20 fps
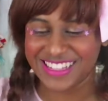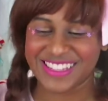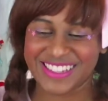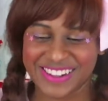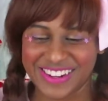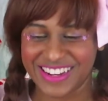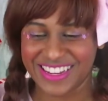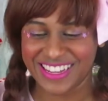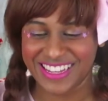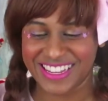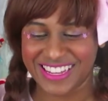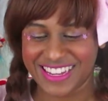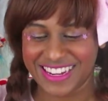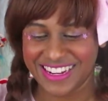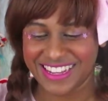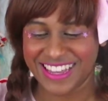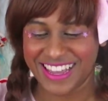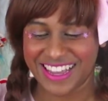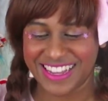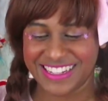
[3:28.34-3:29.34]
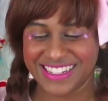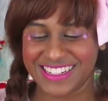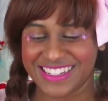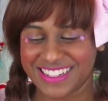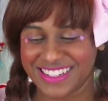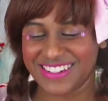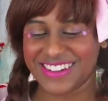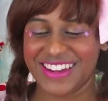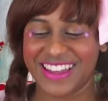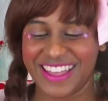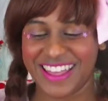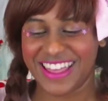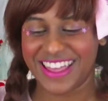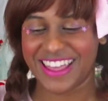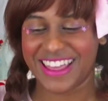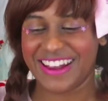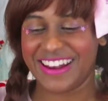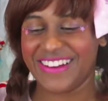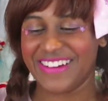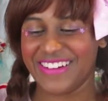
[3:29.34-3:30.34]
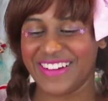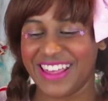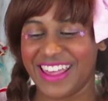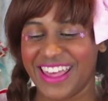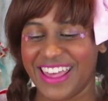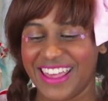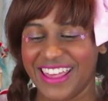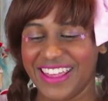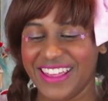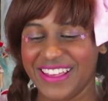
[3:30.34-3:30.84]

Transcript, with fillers: Let's try again, guys. Let's try again. Okay.